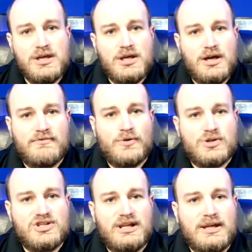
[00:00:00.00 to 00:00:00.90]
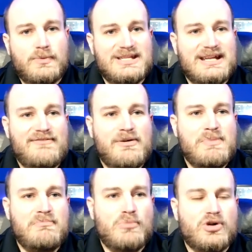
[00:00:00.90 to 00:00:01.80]
Unfortunately, we did have a
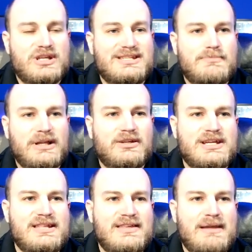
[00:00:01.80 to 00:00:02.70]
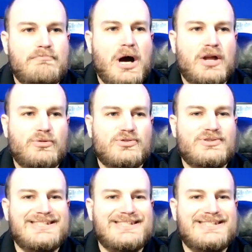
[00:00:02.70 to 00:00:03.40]
bit more instability than model